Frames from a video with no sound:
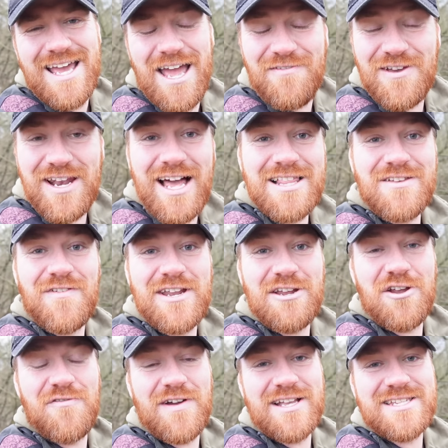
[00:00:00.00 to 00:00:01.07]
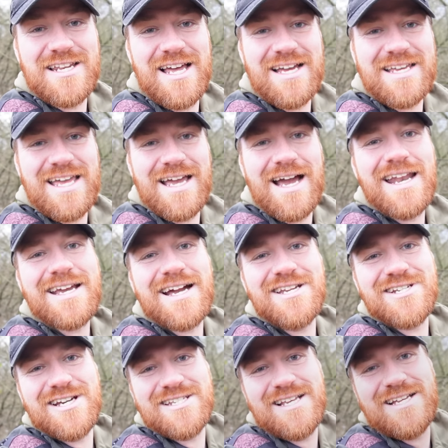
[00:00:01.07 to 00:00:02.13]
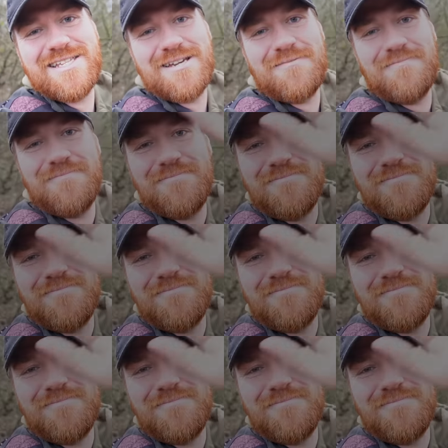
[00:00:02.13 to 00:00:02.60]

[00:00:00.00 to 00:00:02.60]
If you like the video, don't forget to like it and I'll catch you guys later.